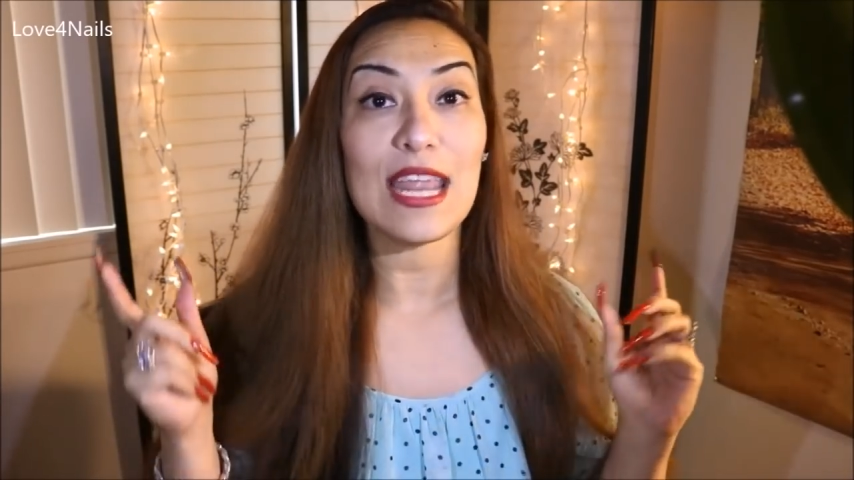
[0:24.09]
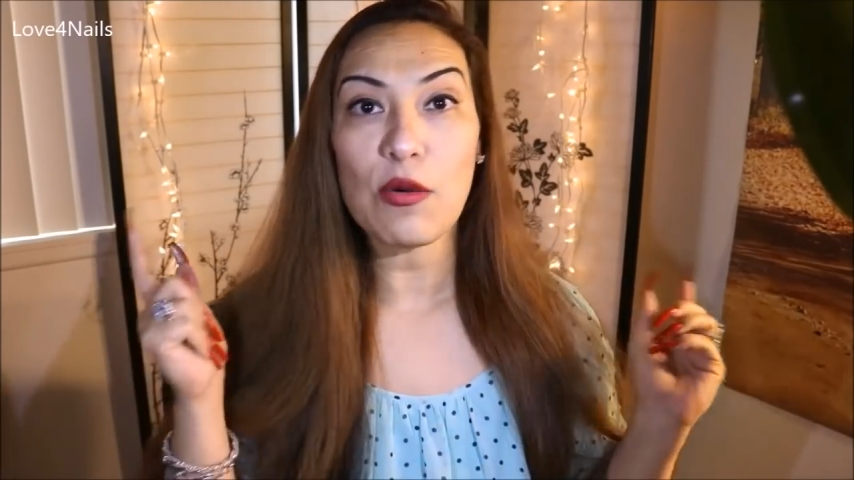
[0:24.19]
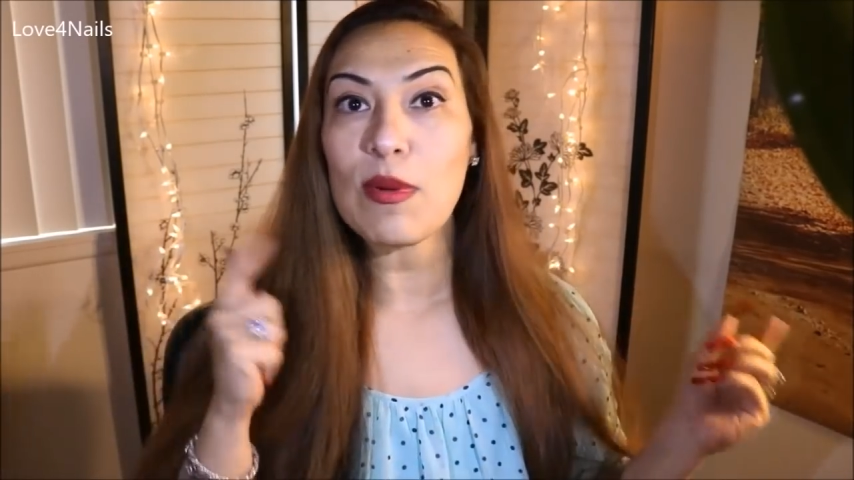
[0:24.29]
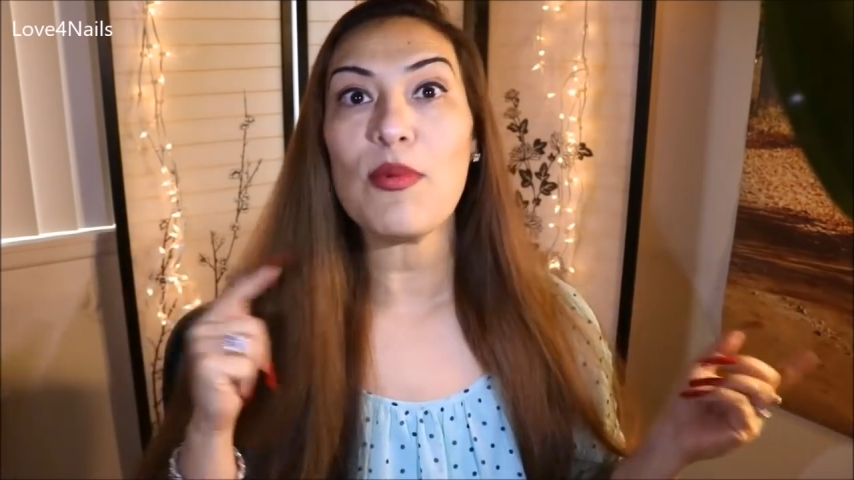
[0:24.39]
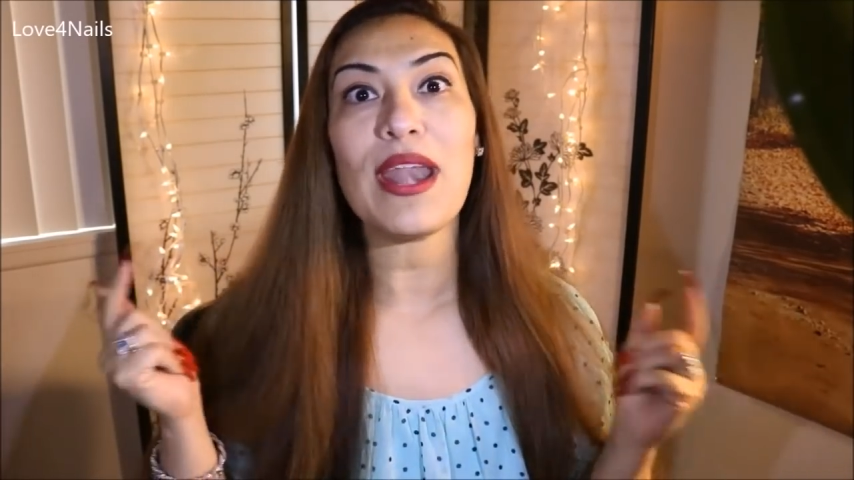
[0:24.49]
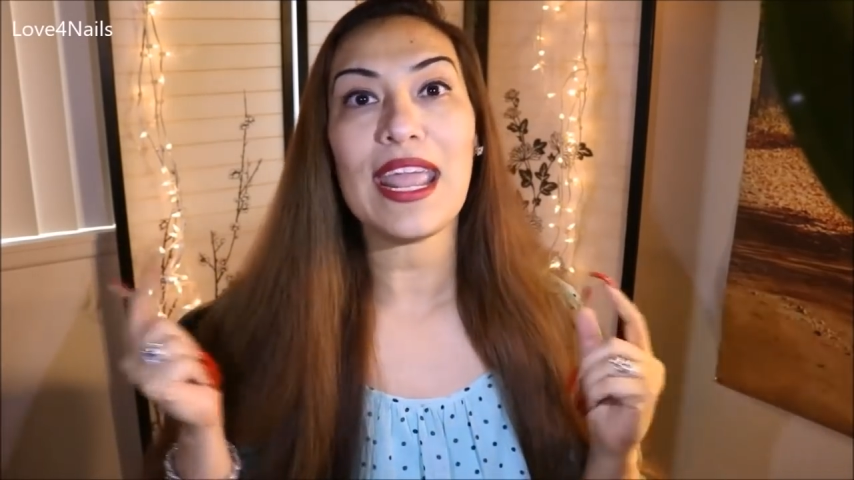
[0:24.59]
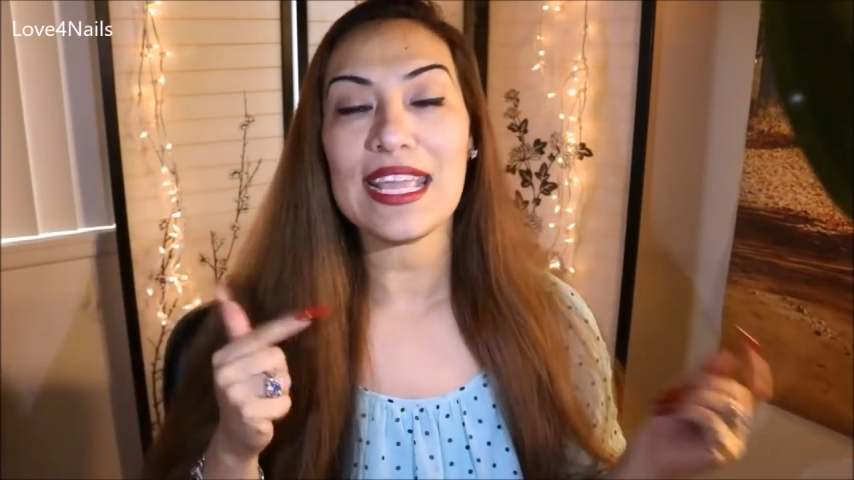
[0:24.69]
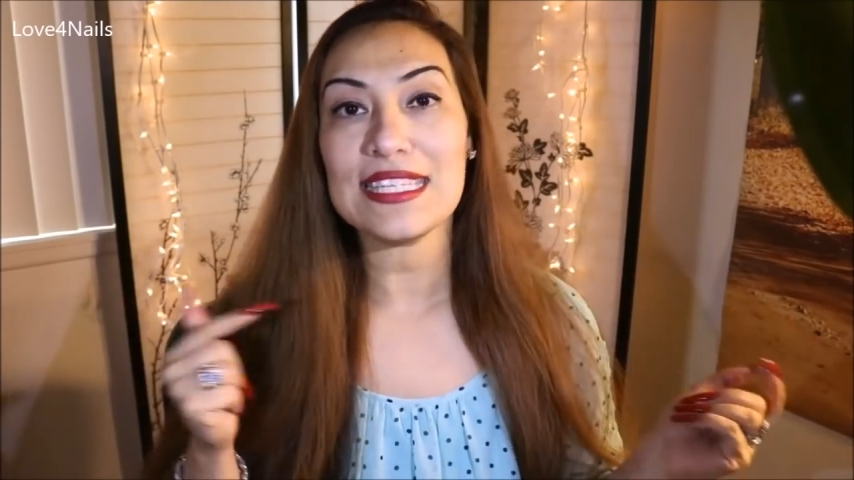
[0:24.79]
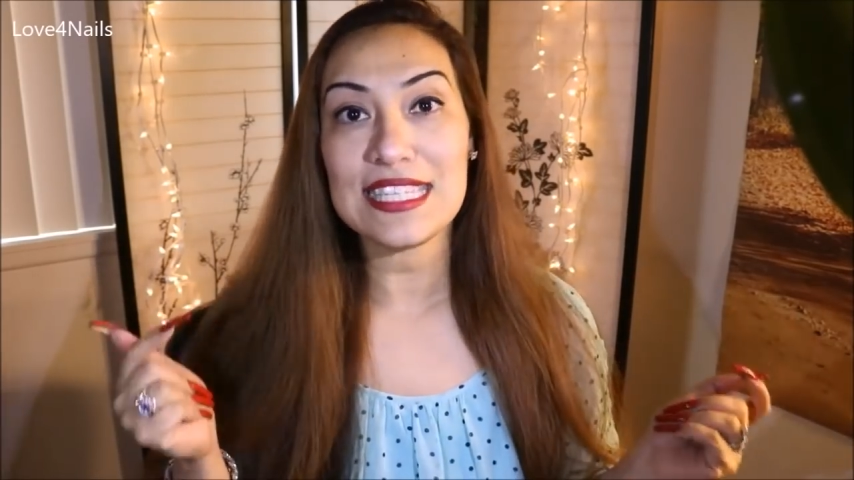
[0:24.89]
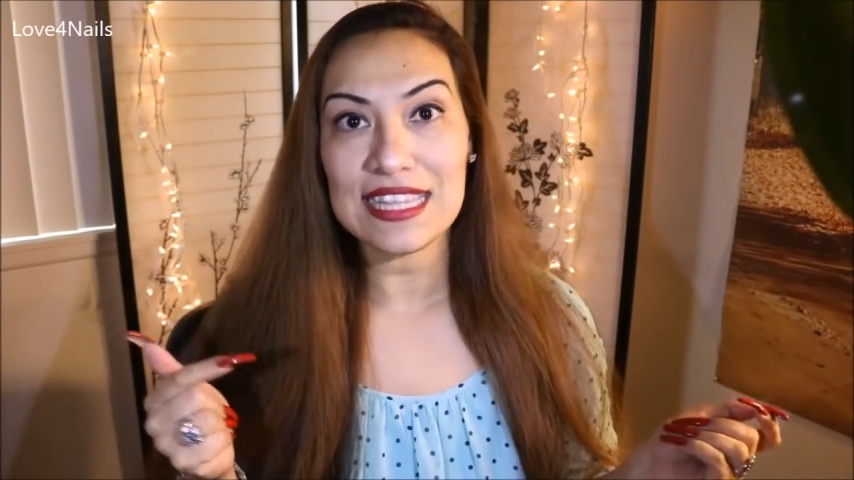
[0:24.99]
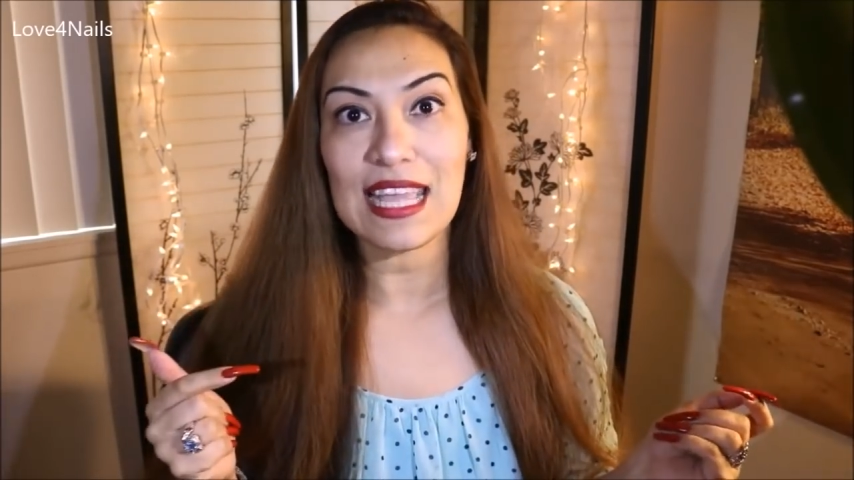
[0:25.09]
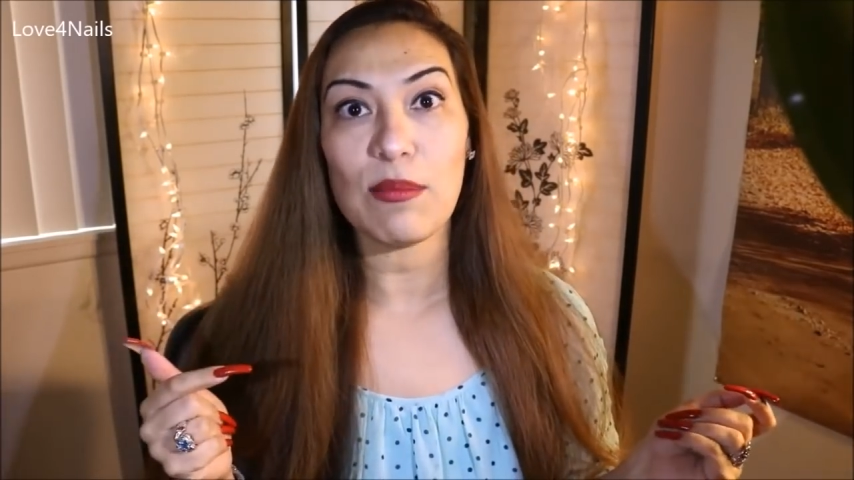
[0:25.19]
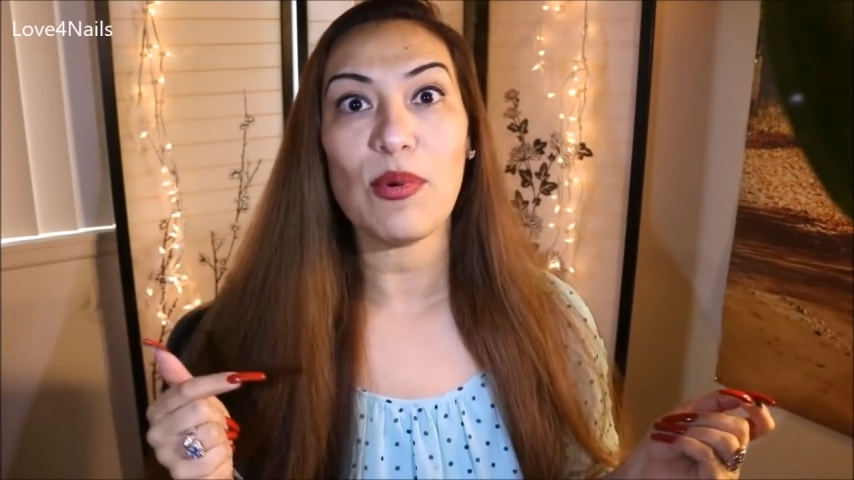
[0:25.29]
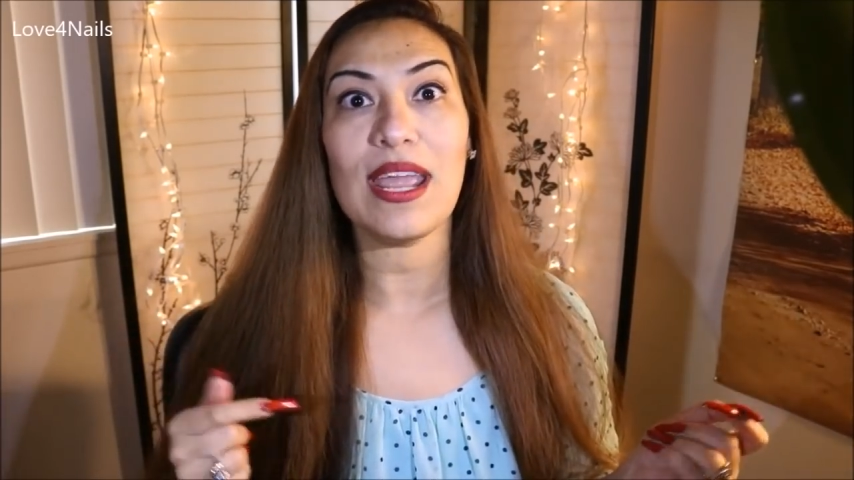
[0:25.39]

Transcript: And I remembered I had seen that